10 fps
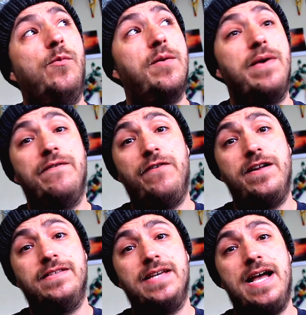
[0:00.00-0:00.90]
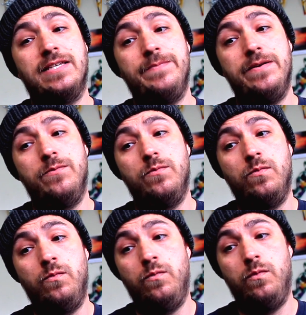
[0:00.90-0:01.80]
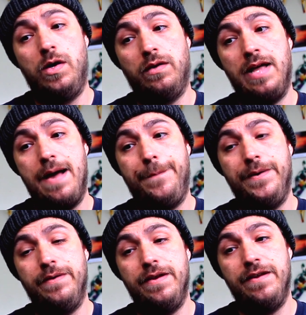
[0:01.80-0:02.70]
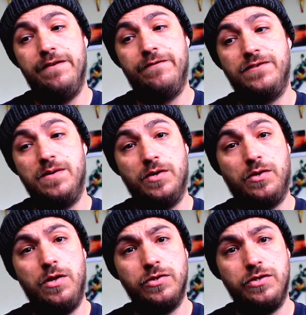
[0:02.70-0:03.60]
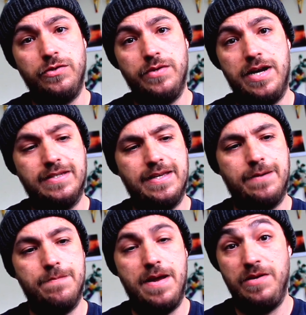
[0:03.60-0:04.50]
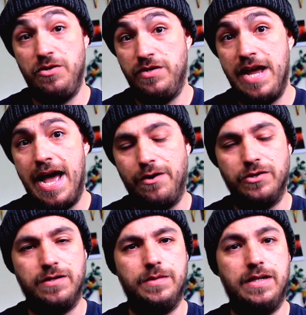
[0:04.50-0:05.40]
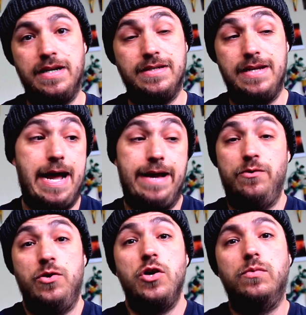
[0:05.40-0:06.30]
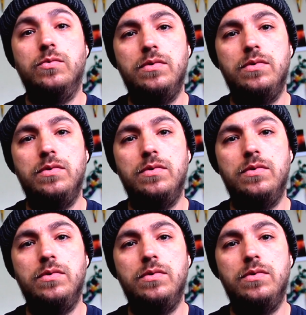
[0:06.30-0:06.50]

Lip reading: One of my friends asked me what'll happen if someone close to you dies, like maybe your dad or something, and I said, I don't know.